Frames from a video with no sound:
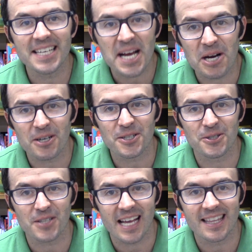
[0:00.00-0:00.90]

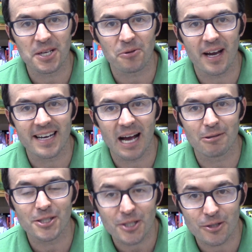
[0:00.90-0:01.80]
characters, I think, right now
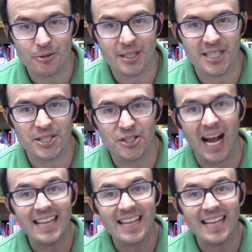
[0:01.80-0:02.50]
in children's literature.